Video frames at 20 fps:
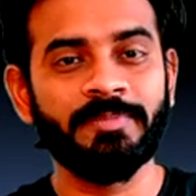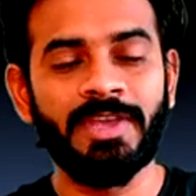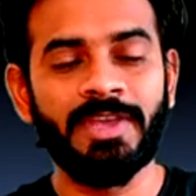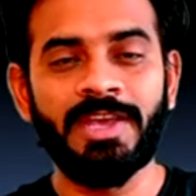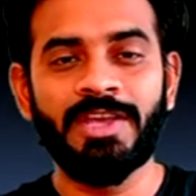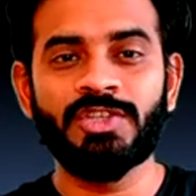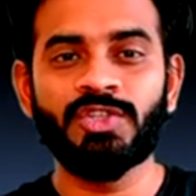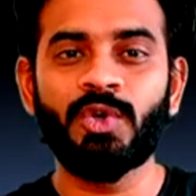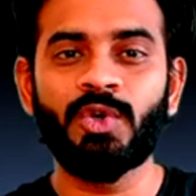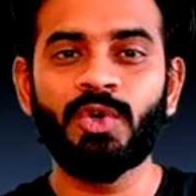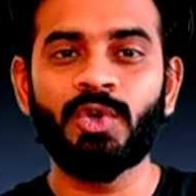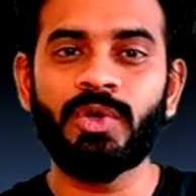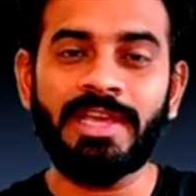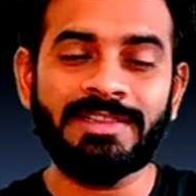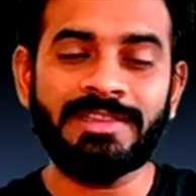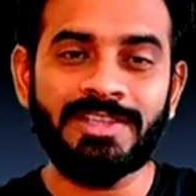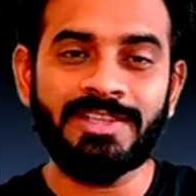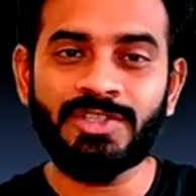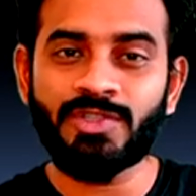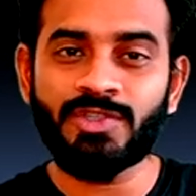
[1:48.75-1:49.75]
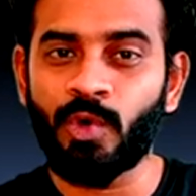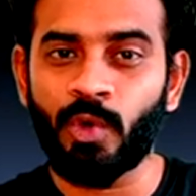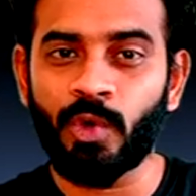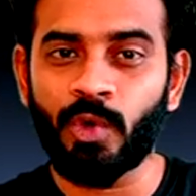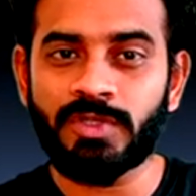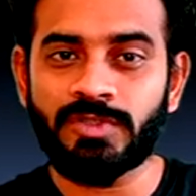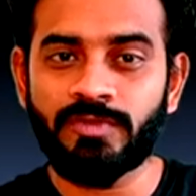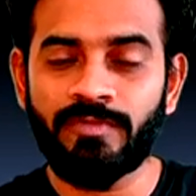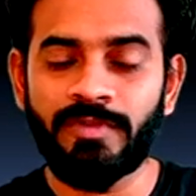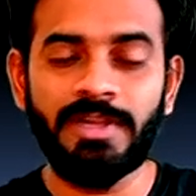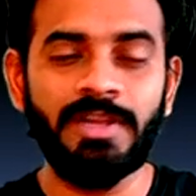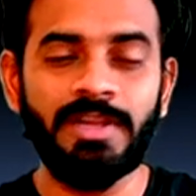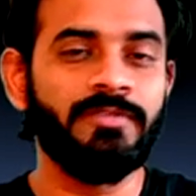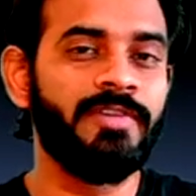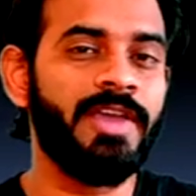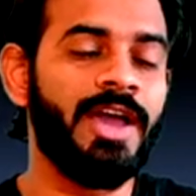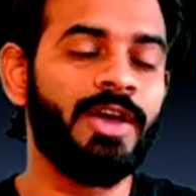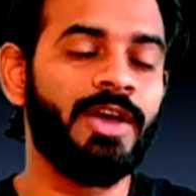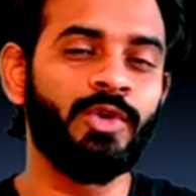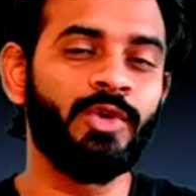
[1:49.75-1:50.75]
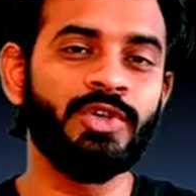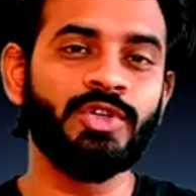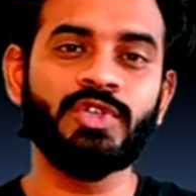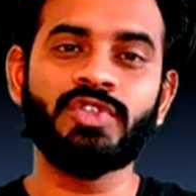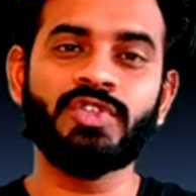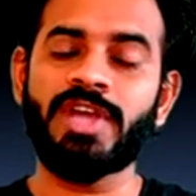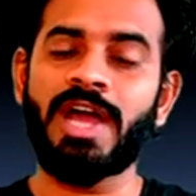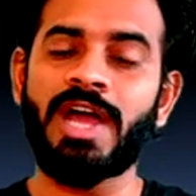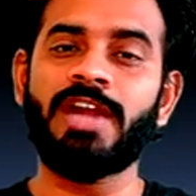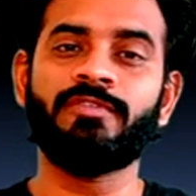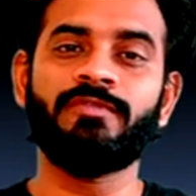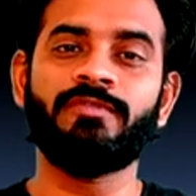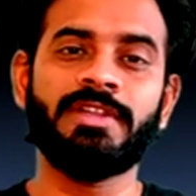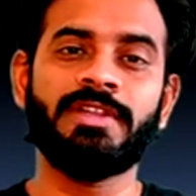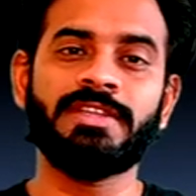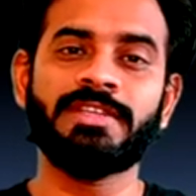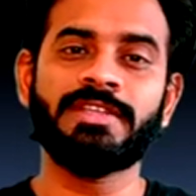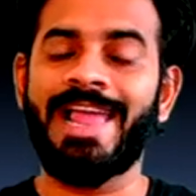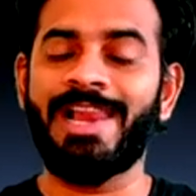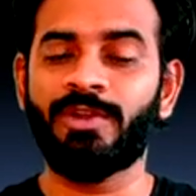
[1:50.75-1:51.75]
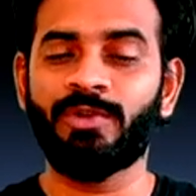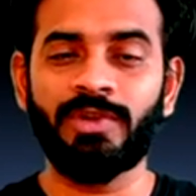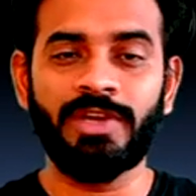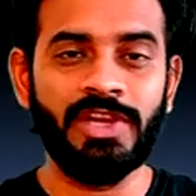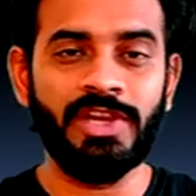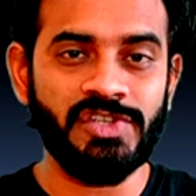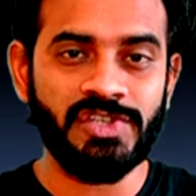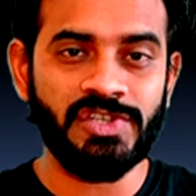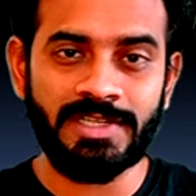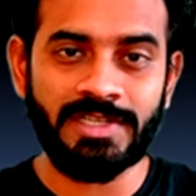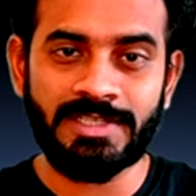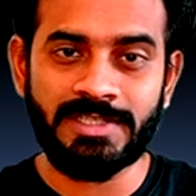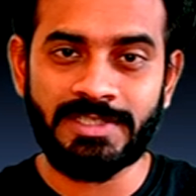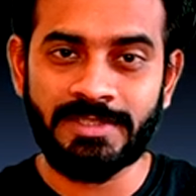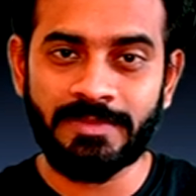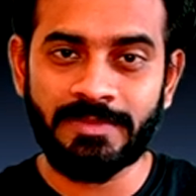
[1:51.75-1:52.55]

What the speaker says: So in this course, we are going to start with calculations,